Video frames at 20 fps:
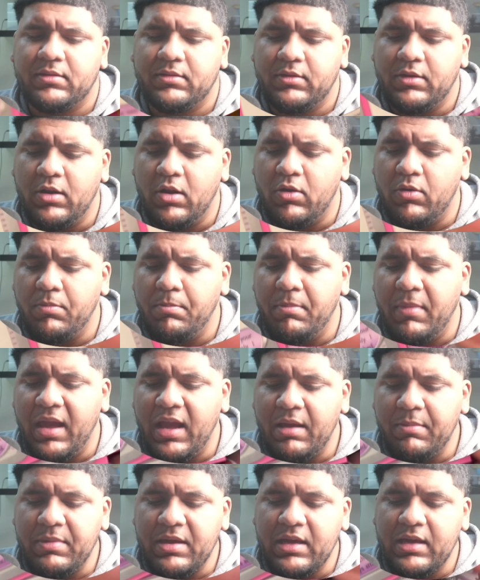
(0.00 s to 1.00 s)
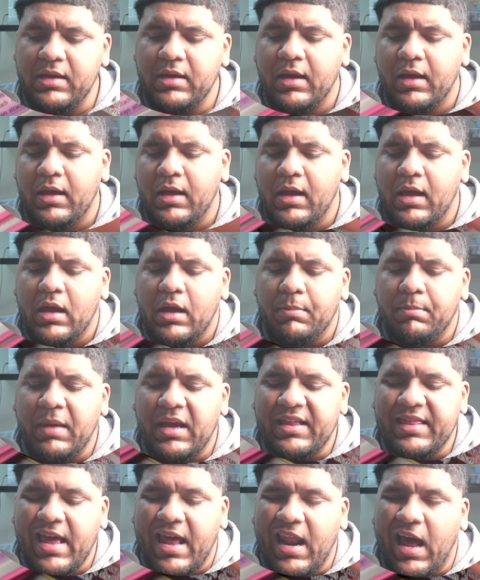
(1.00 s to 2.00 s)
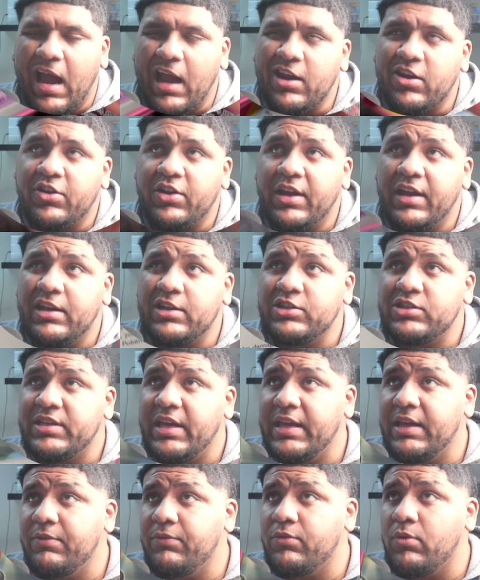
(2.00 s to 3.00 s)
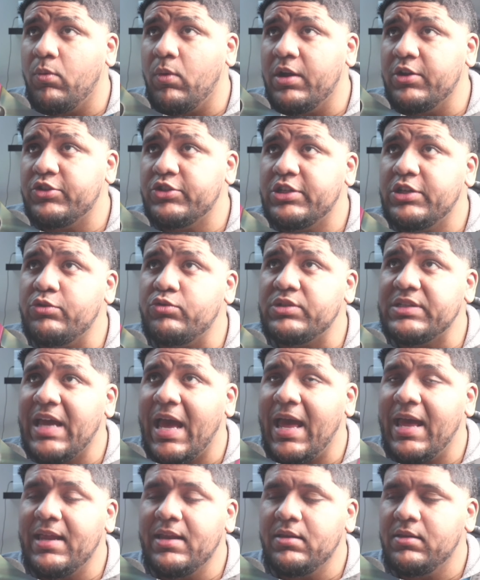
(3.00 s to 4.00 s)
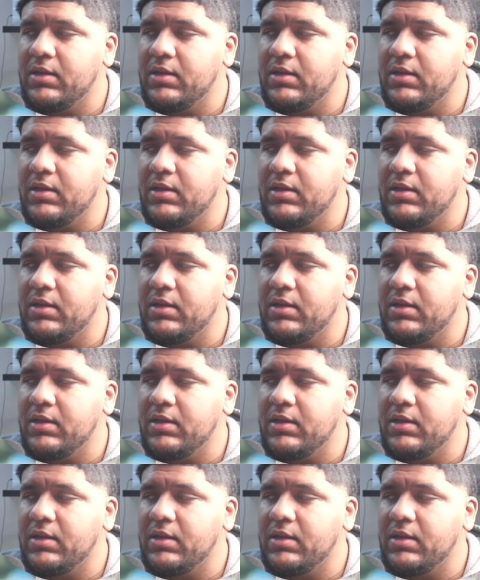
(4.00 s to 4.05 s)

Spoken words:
maybe make that Iron Hands hit for 210,